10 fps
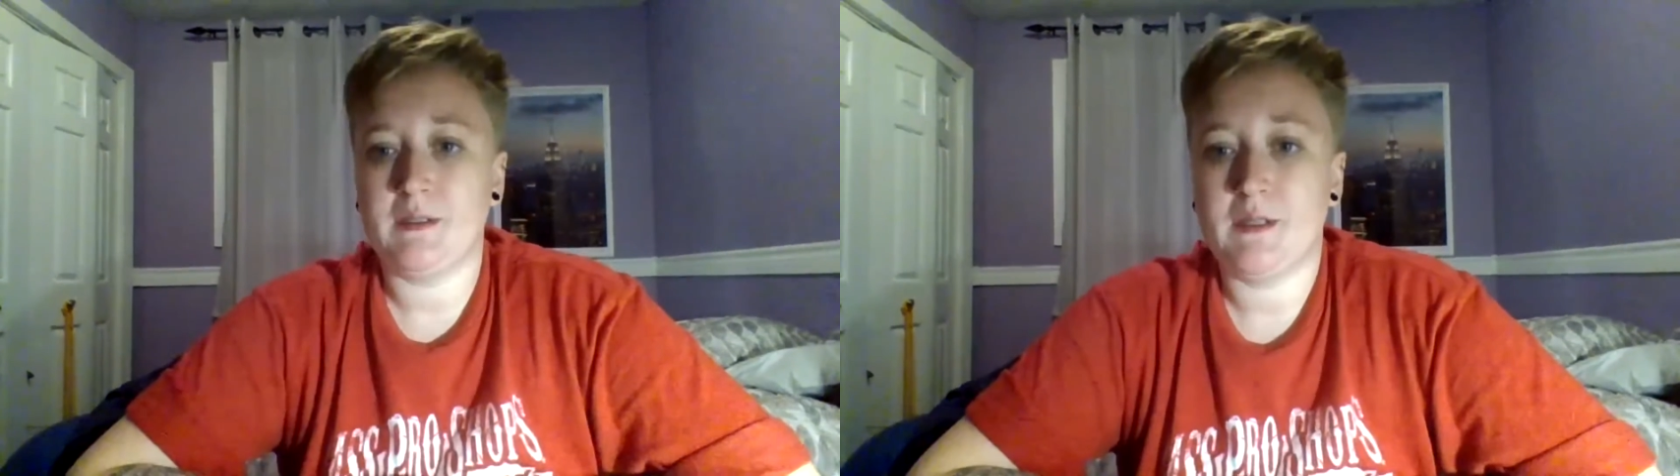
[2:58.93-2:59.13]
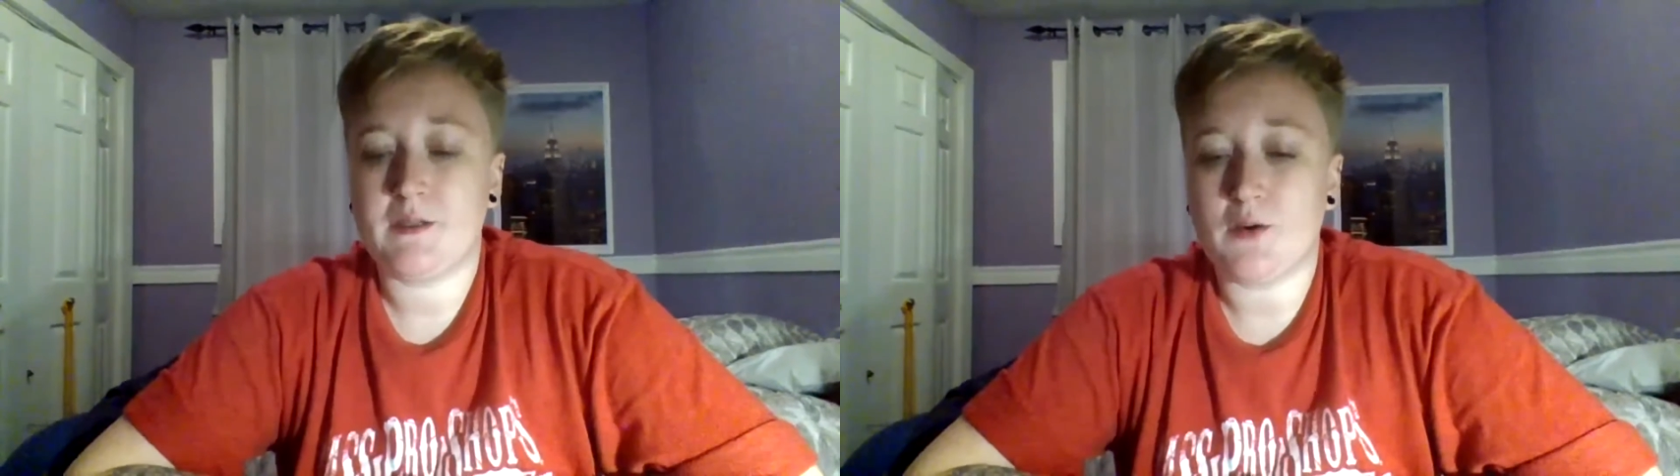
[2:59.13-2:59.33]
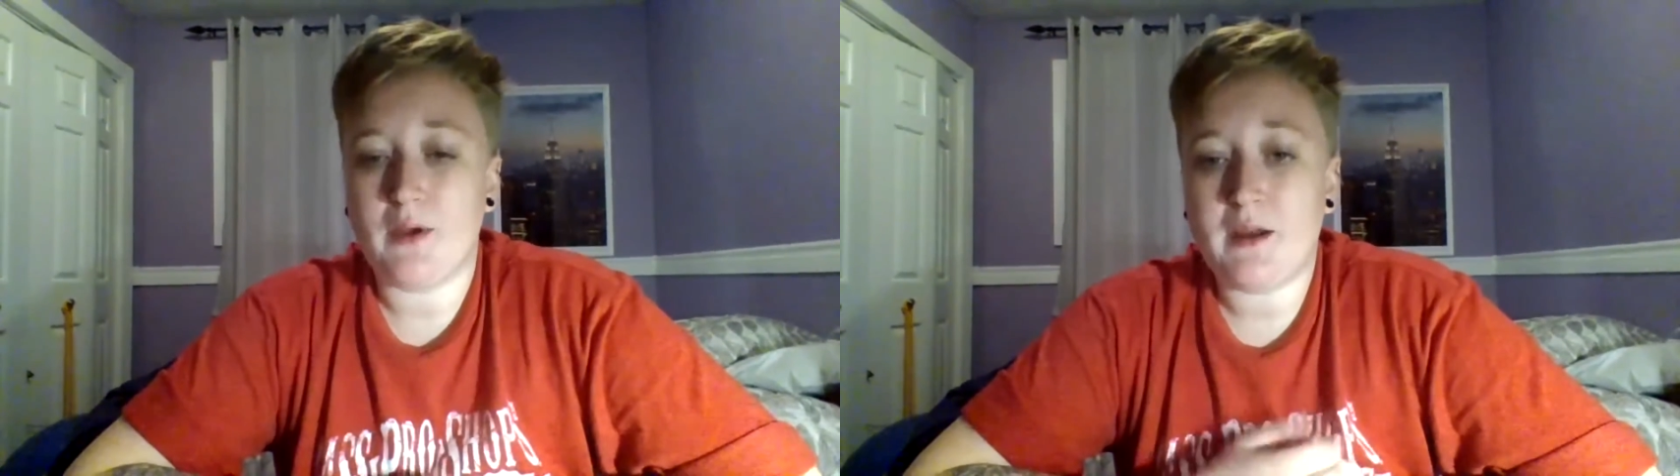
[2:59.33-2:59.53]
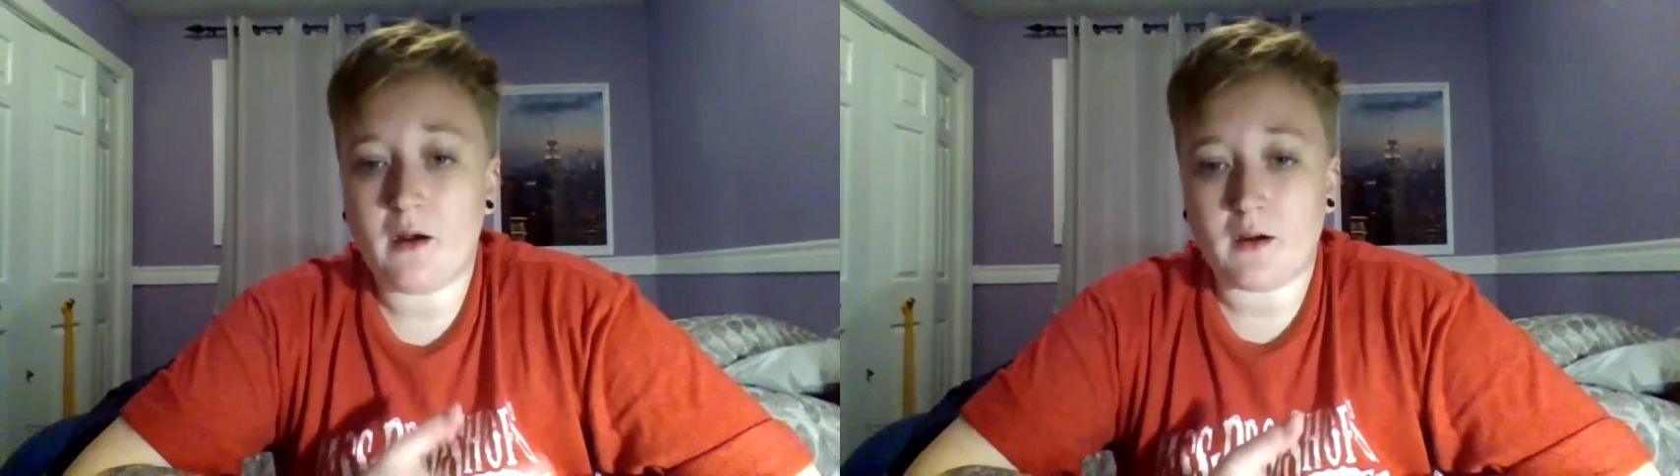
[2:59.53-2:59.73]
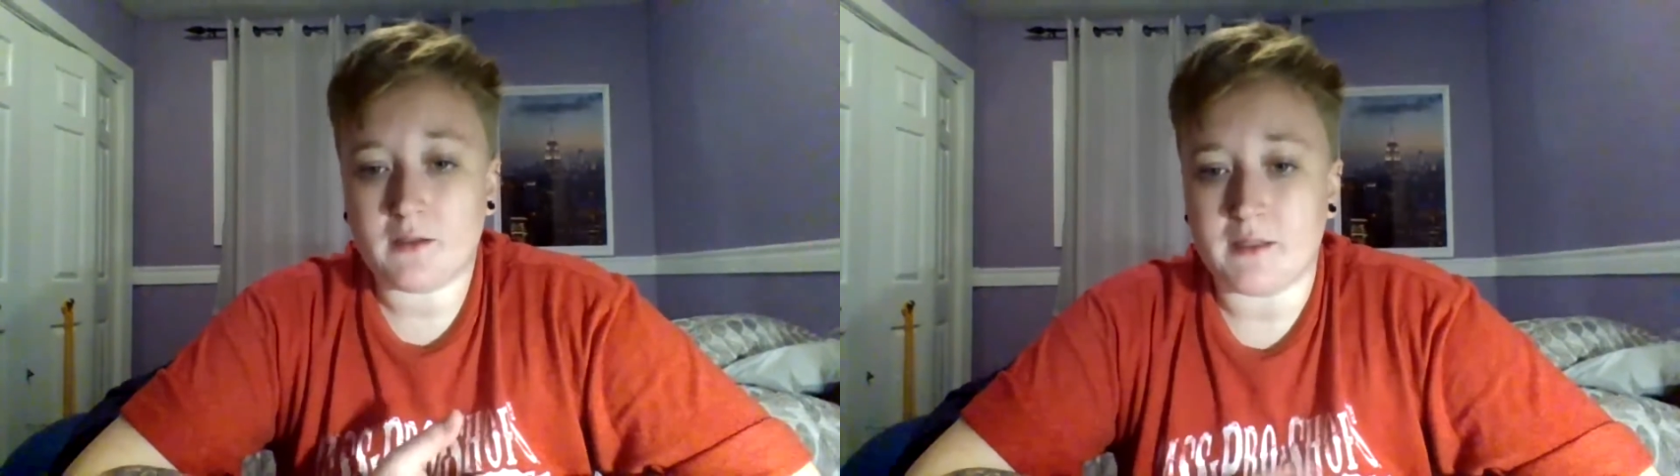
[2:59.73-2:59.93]
So in
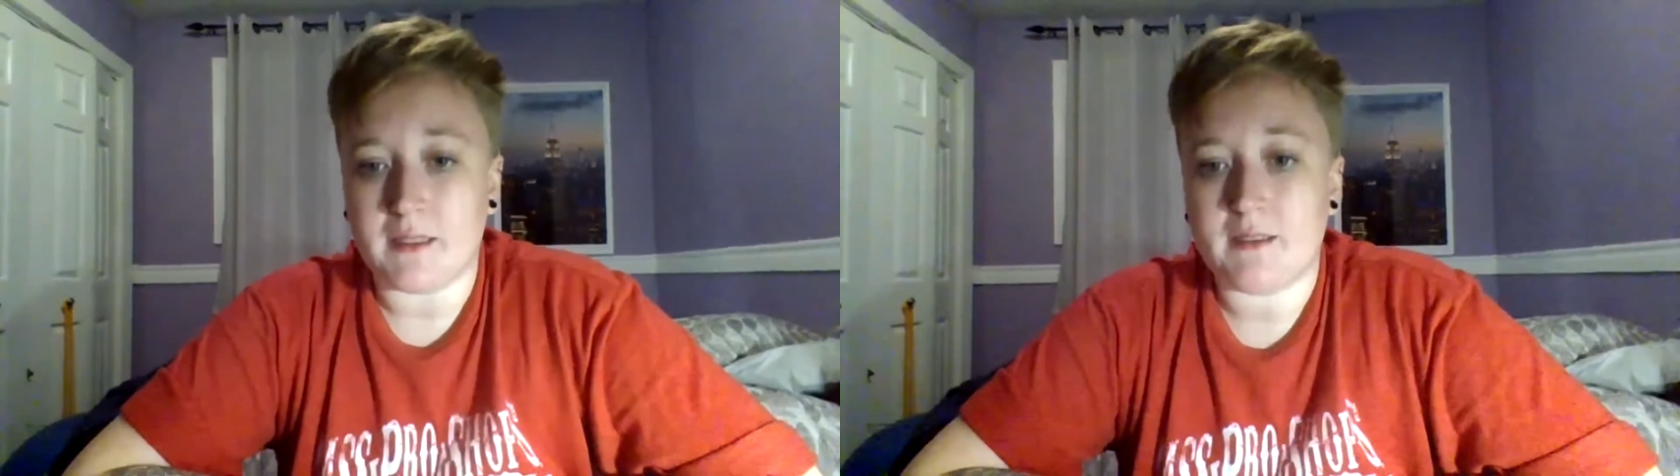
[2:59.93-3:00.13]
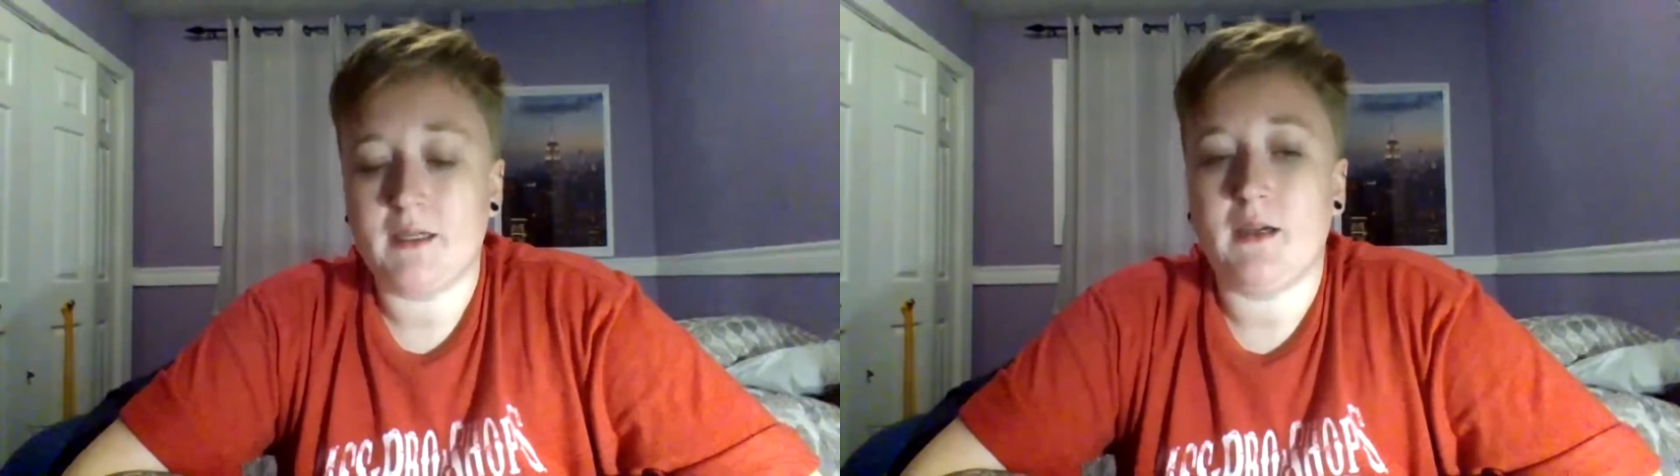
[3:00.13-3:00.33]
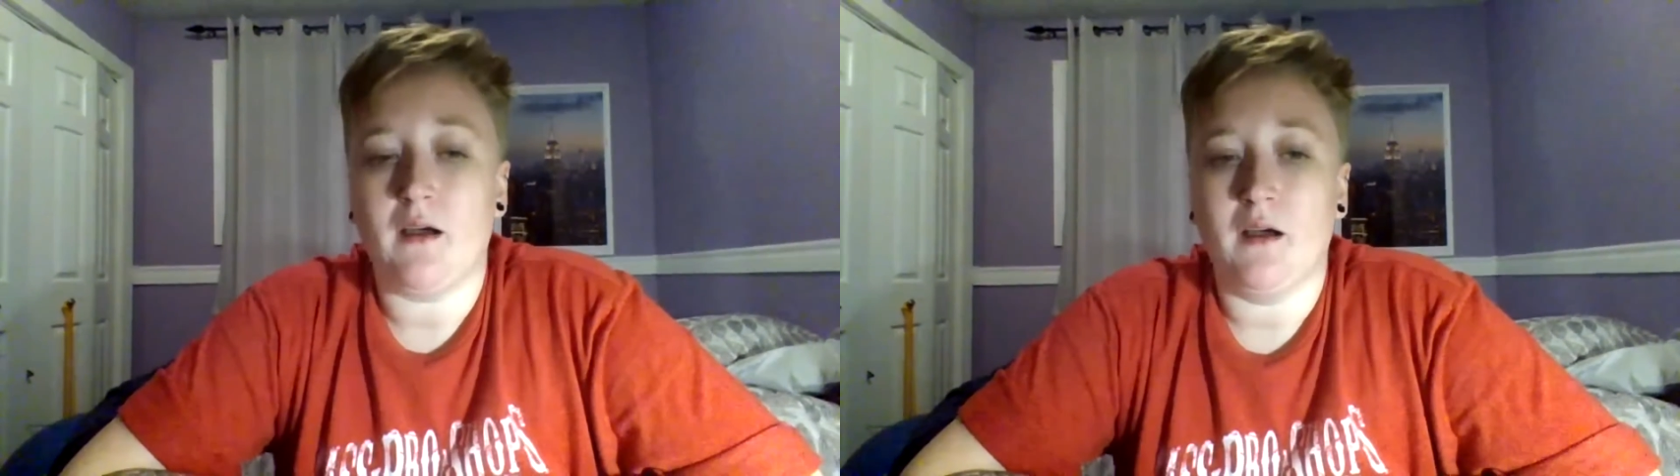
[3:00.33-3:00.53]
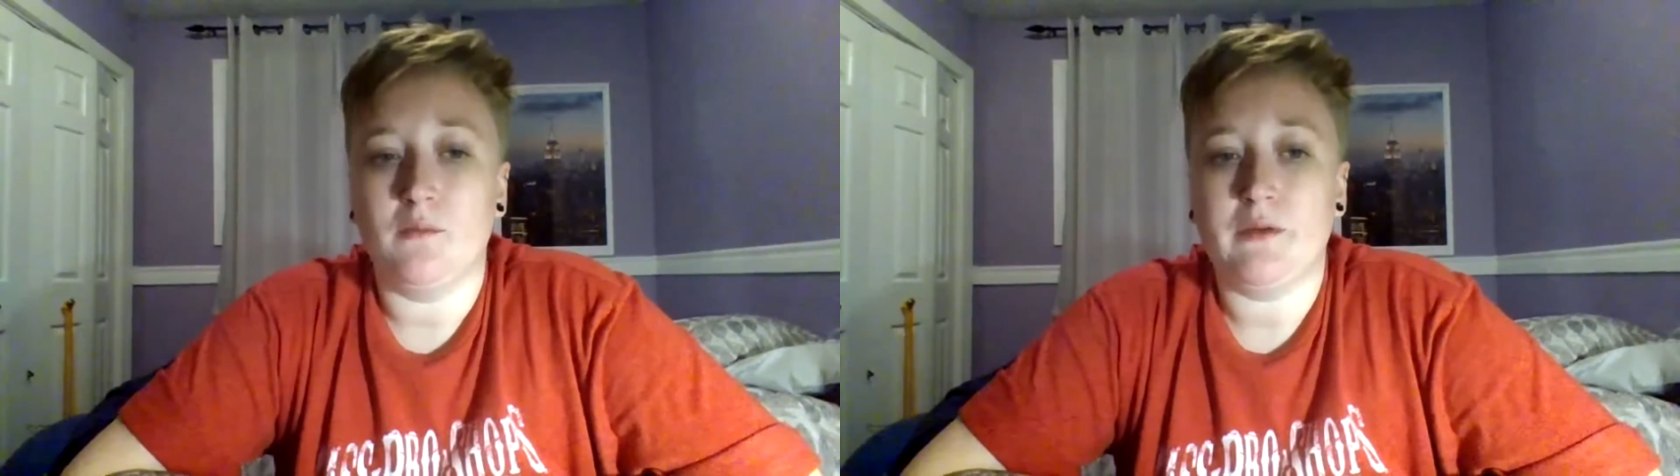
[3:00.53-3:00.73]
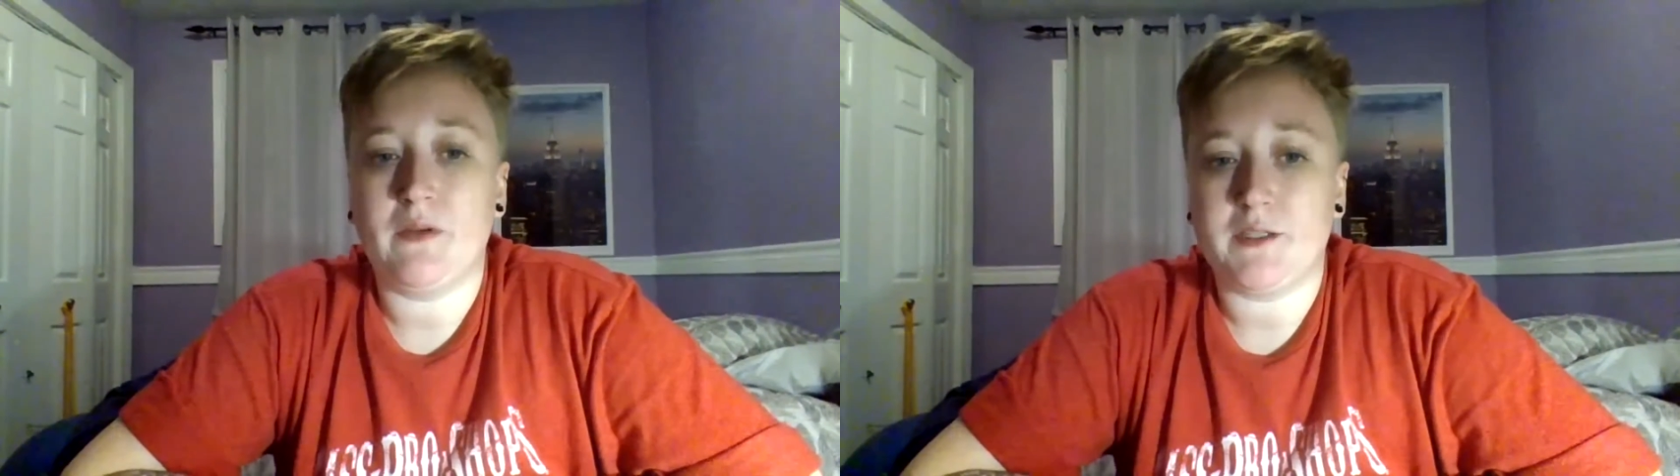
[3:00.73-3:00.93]
our clinic,
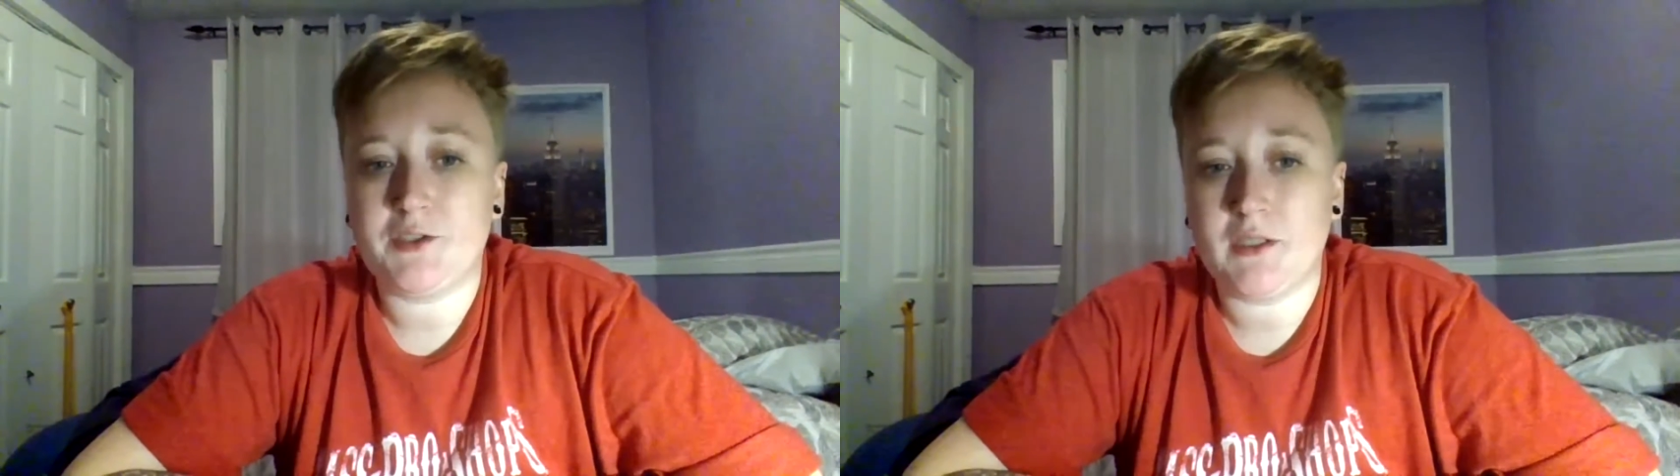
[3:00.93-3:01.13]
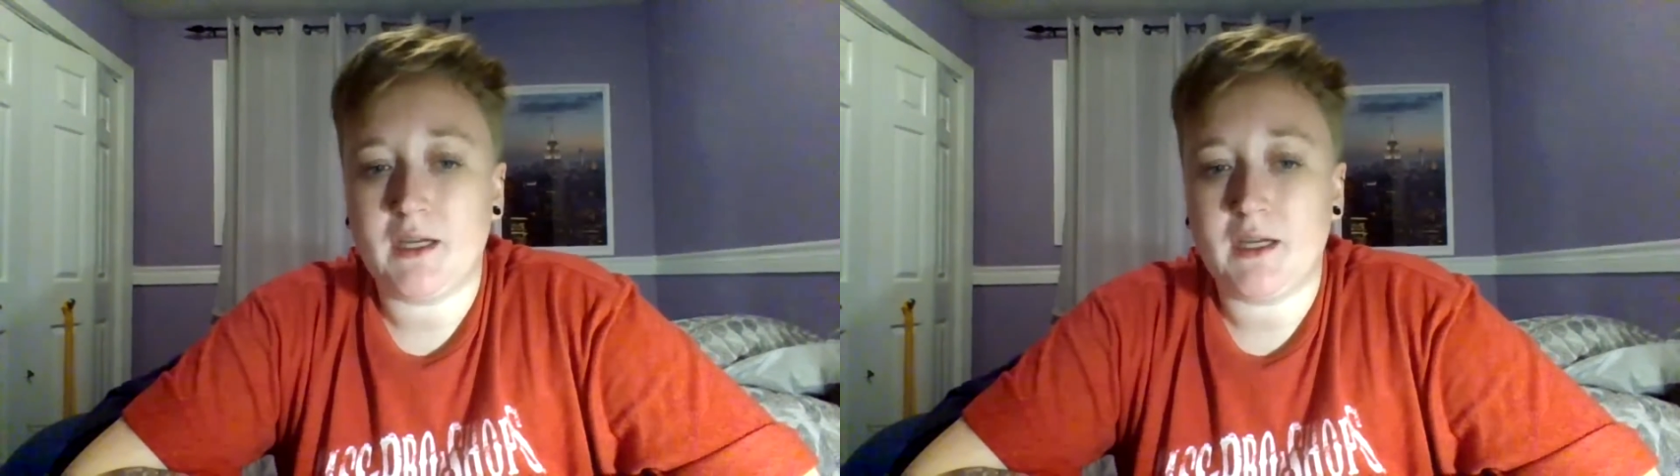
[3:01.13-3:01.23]
we've actually